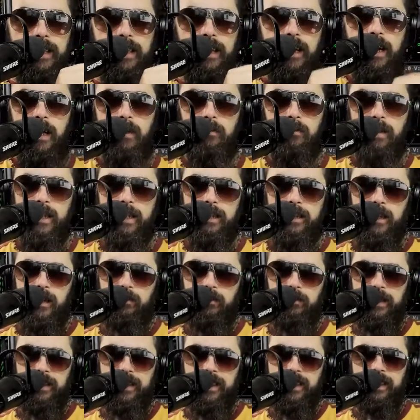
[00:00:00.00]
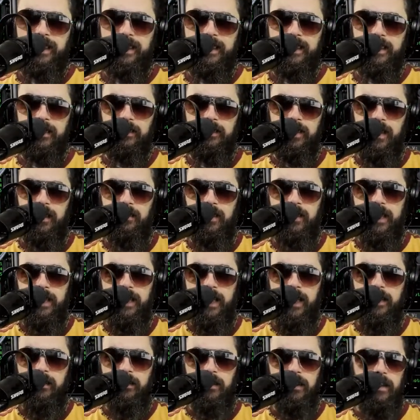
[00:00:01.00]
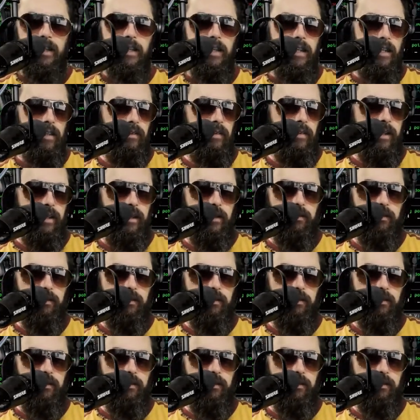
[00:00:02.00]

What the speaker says: all my conversations go that way now, whether I'm